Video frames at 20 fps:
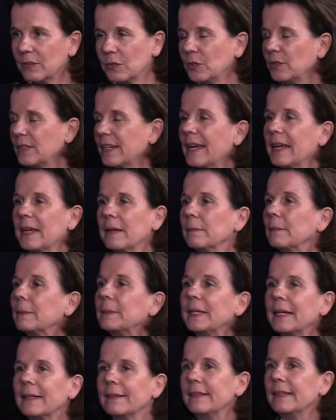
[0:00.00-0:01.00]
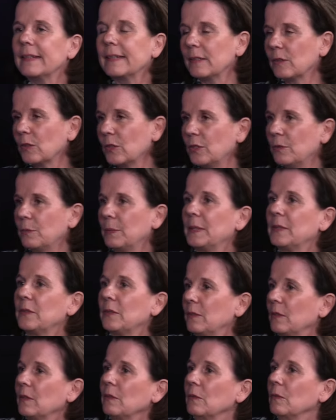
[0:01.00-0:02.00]
today. I mean, I think it could be,
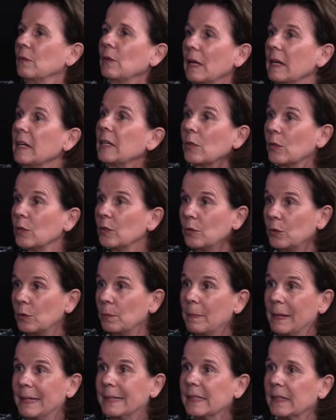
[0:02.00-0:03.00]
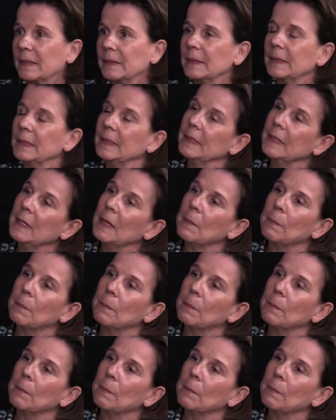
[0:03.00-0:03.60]
it could do better, mm.